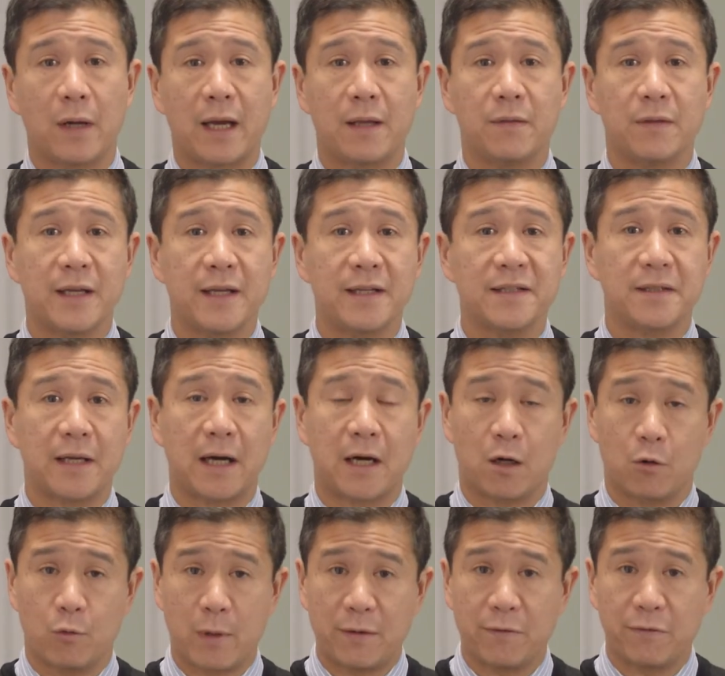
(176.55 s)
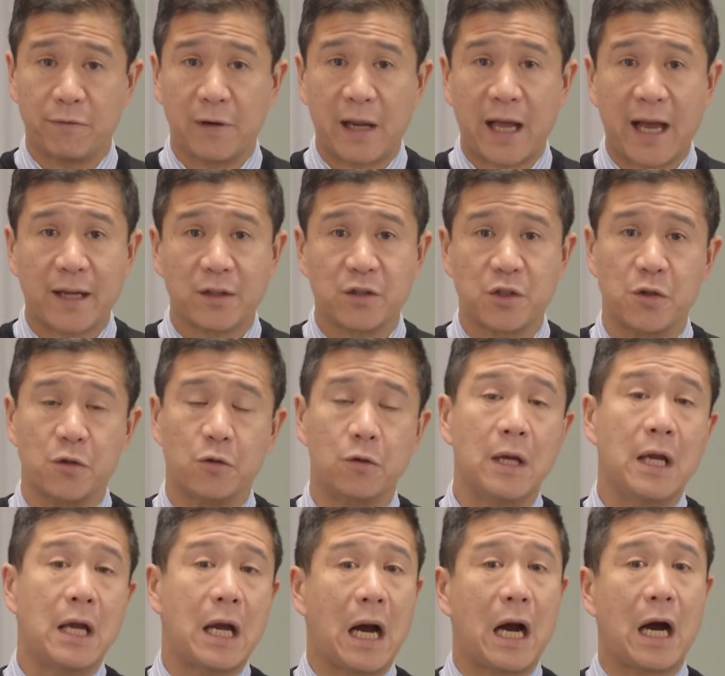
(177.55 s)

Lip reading: and these are red flags to